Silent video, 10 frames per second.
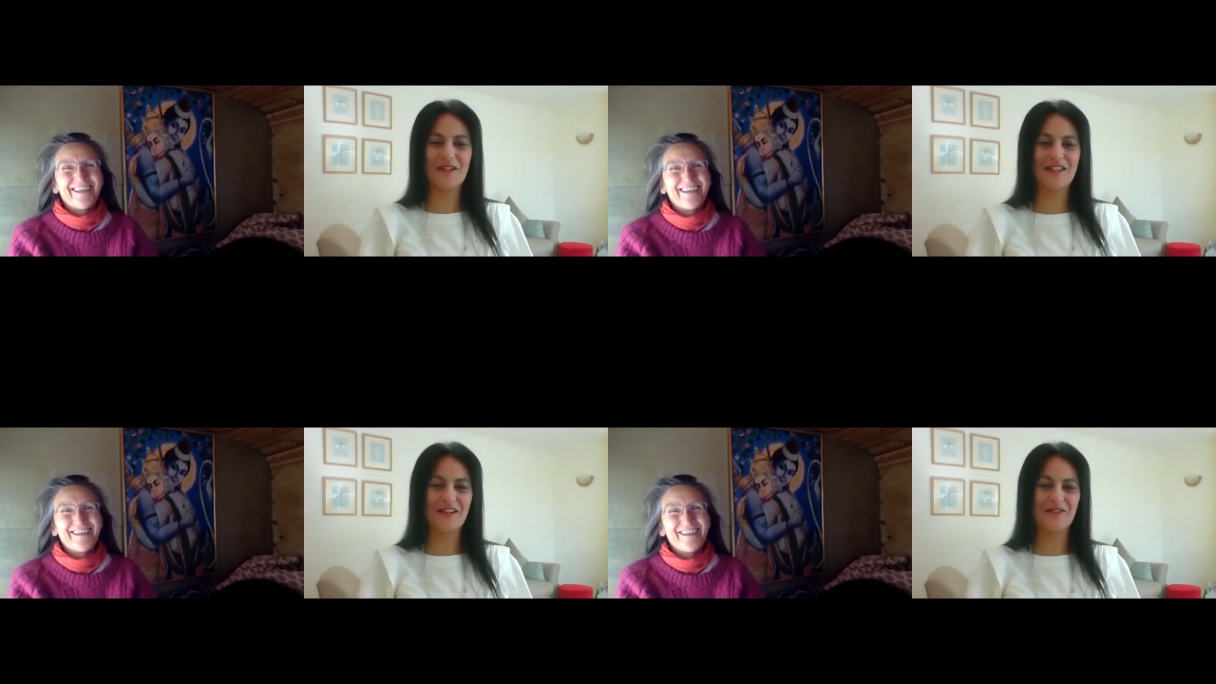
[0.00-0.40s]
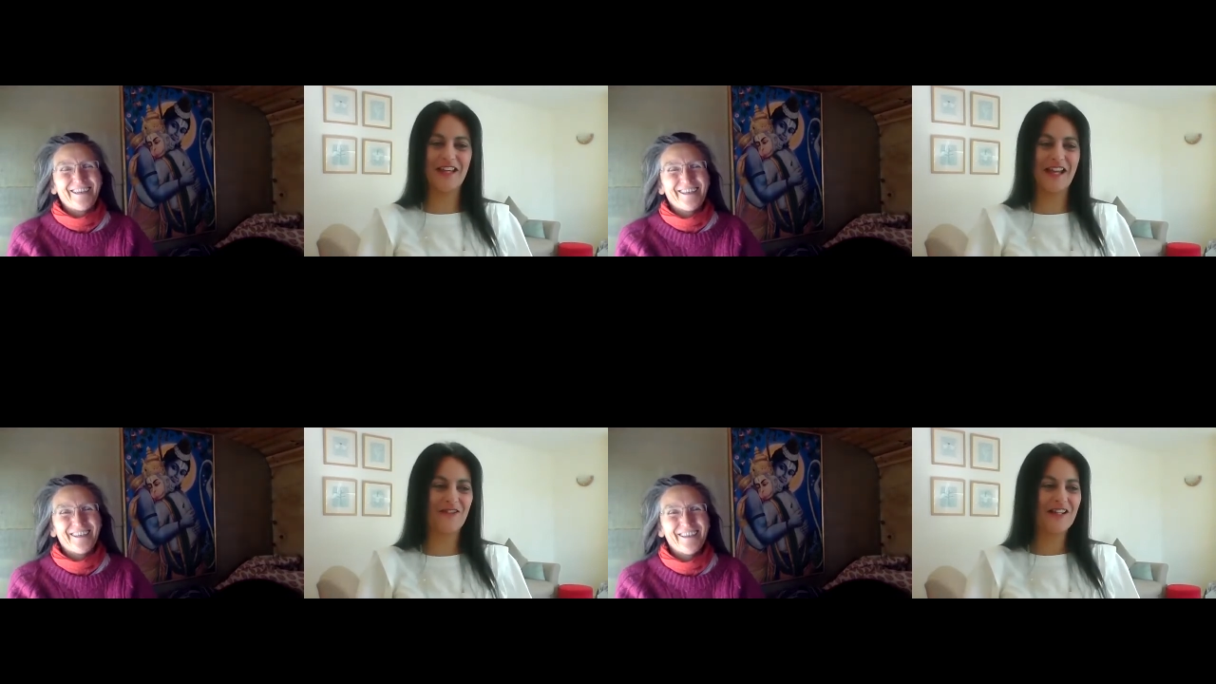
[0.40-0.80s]
Speaker 1: with you.
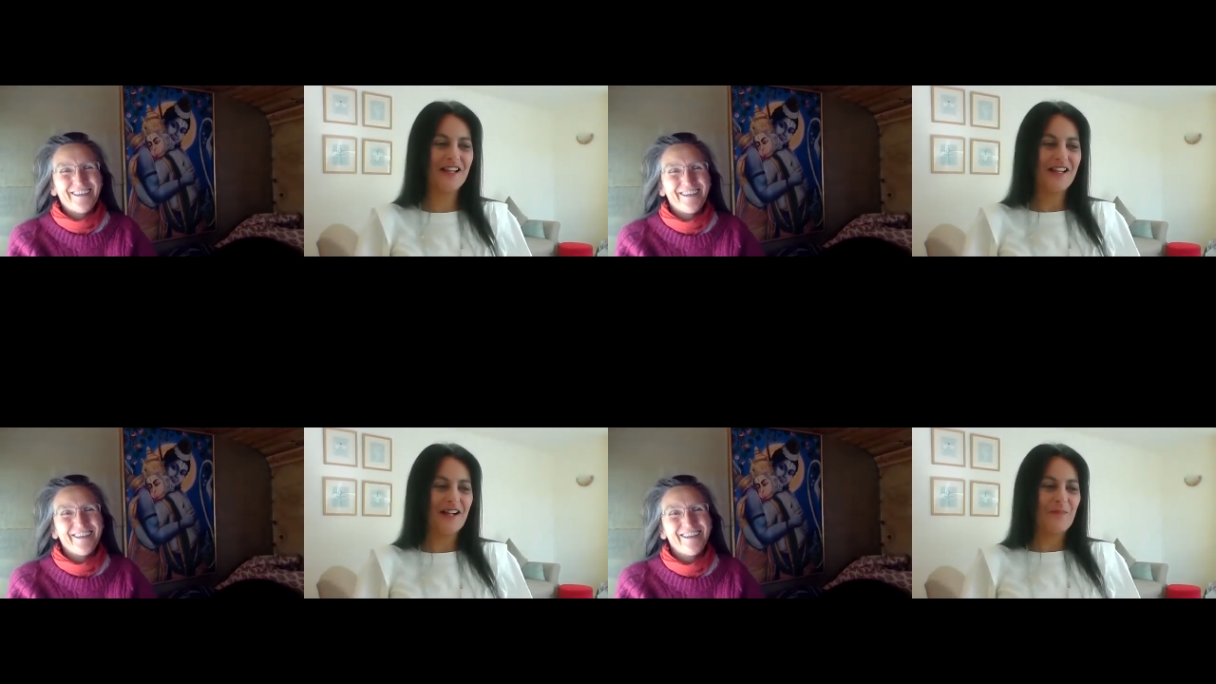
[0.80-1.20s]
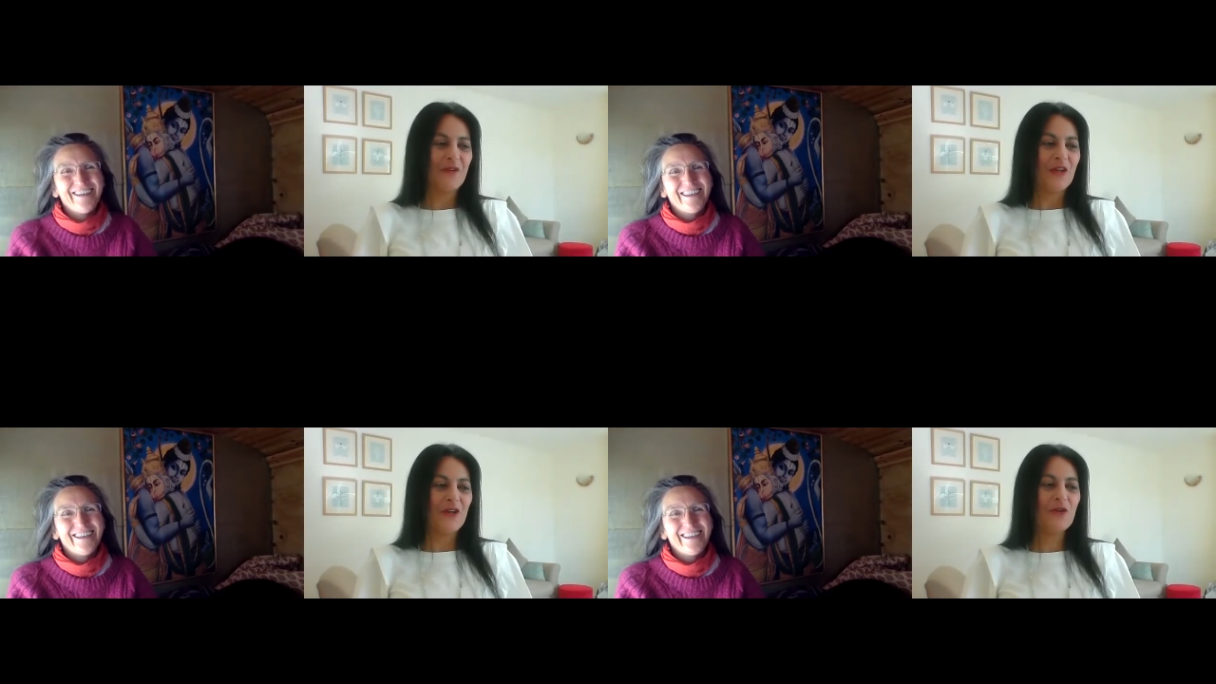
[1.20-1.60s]
Now,
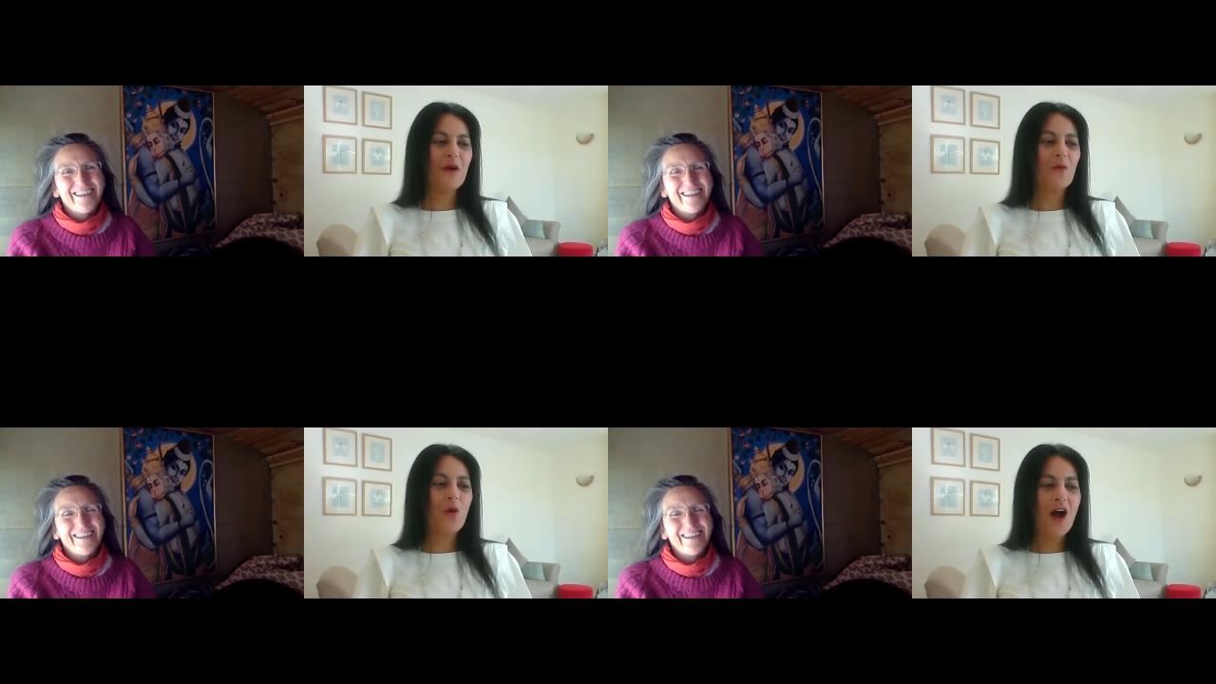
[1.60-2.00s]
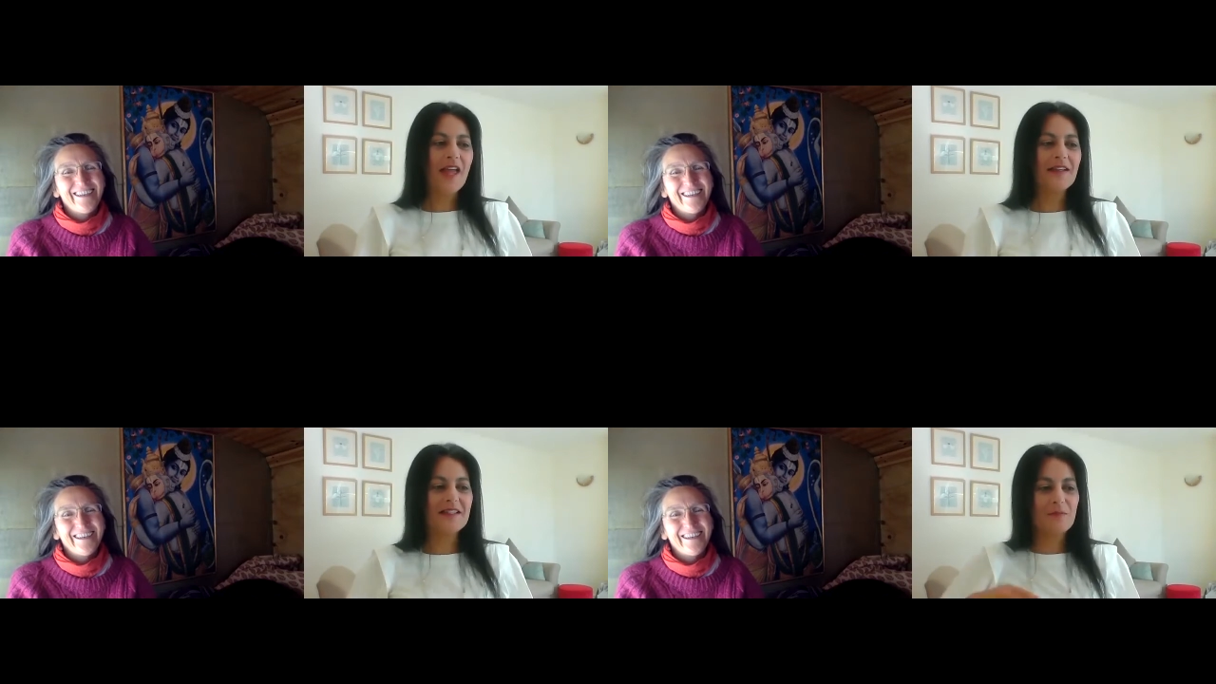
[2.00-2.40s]
Uma, what
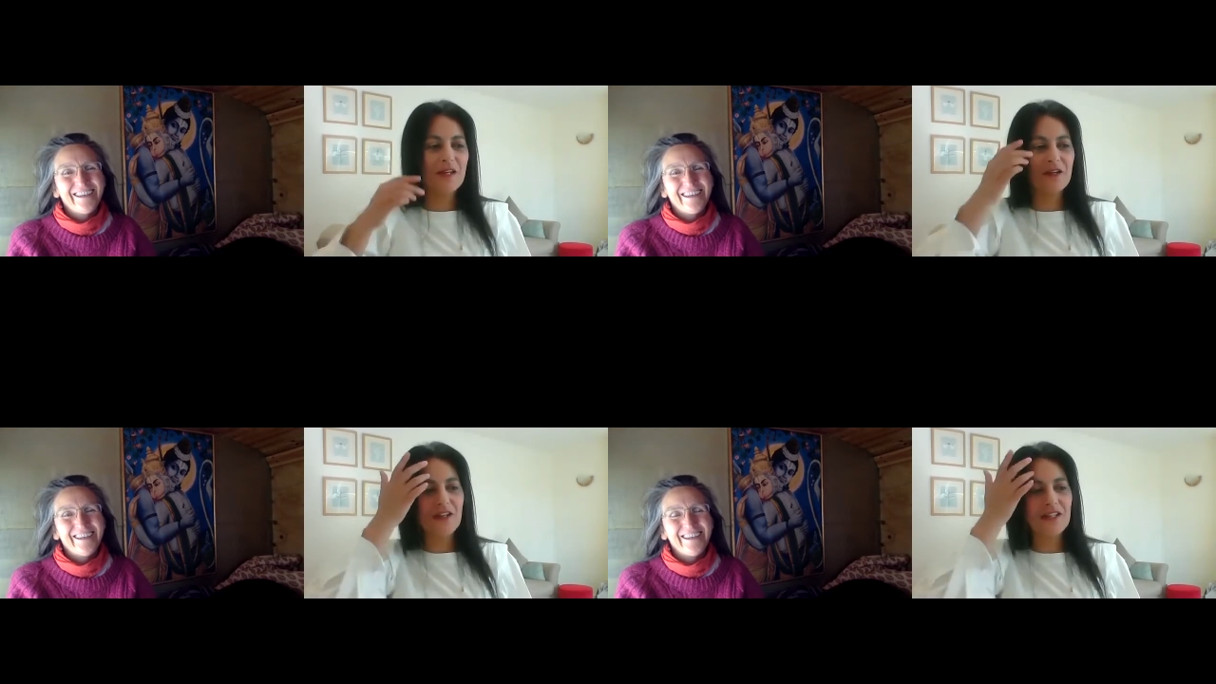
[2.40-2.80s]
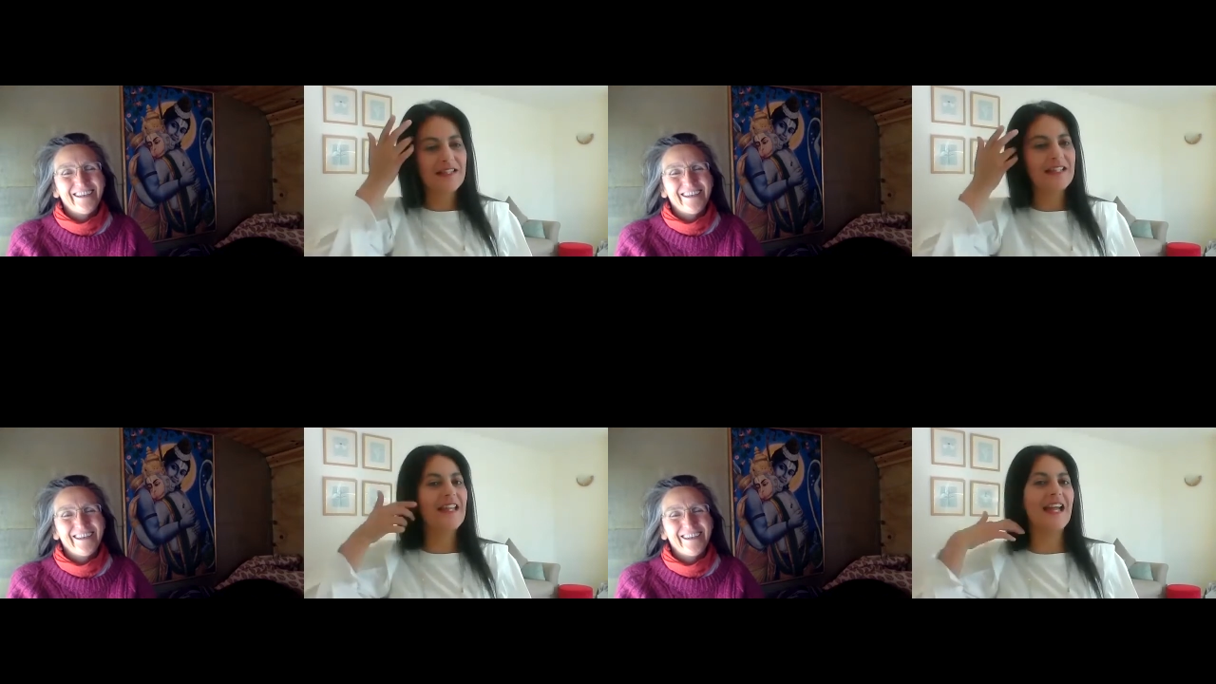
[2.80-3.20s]
experience
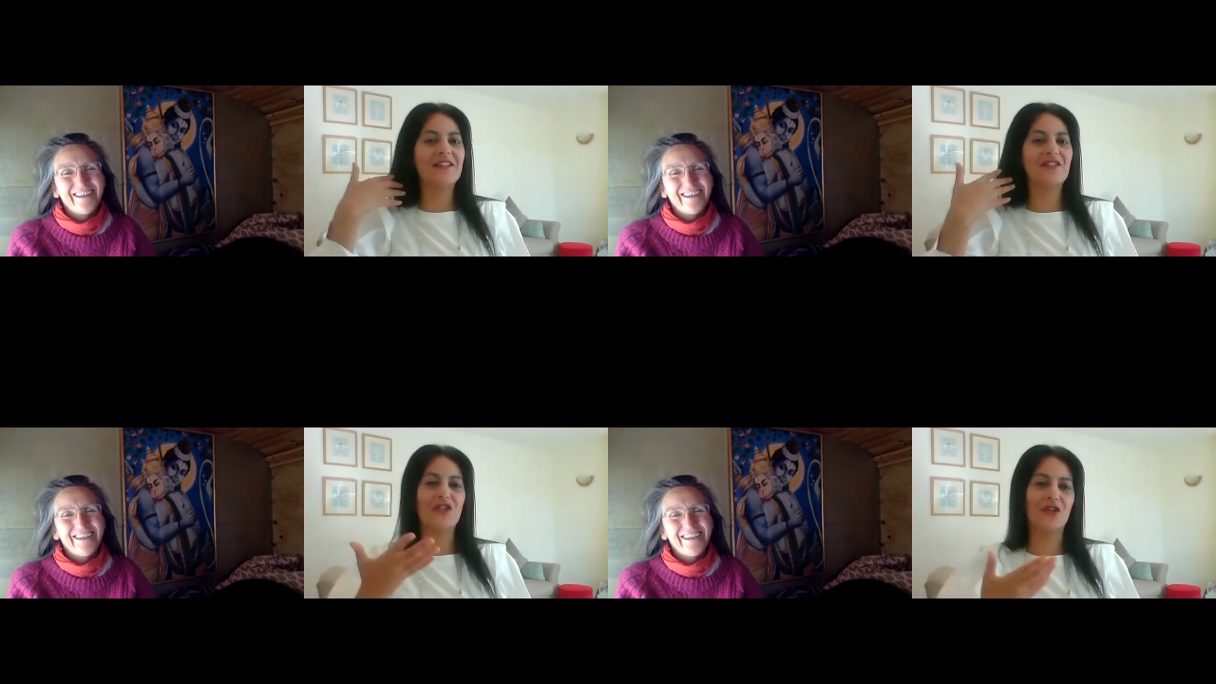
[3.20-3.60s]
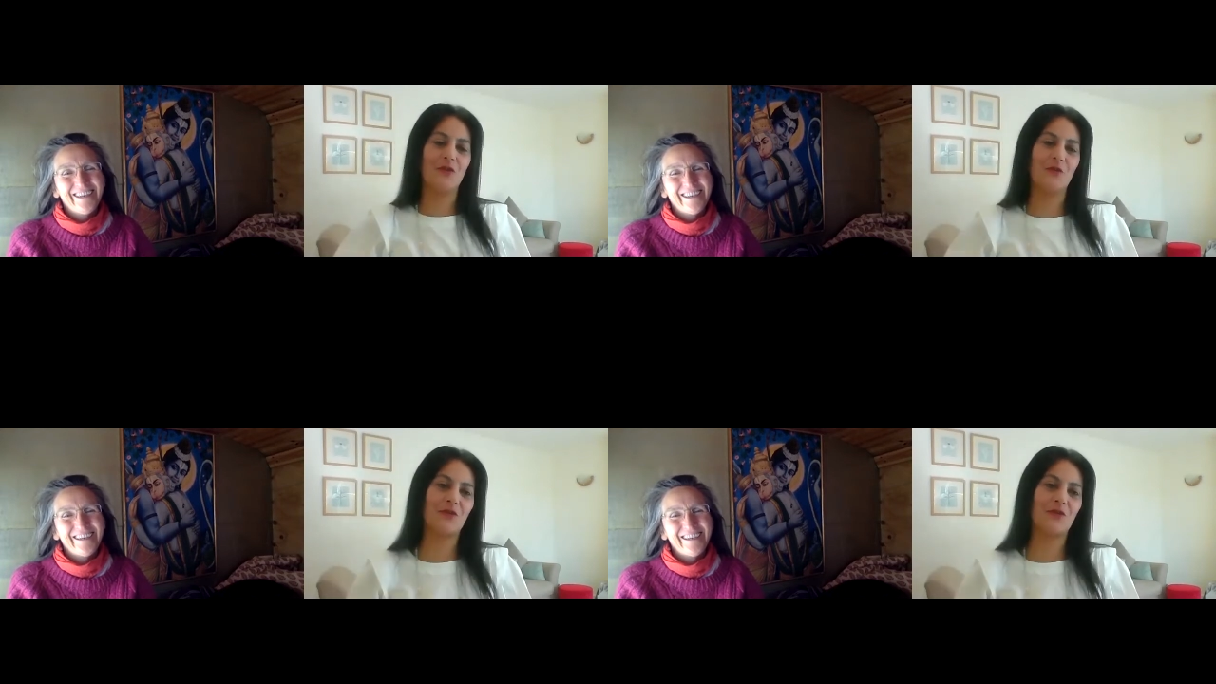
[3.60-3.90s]
led you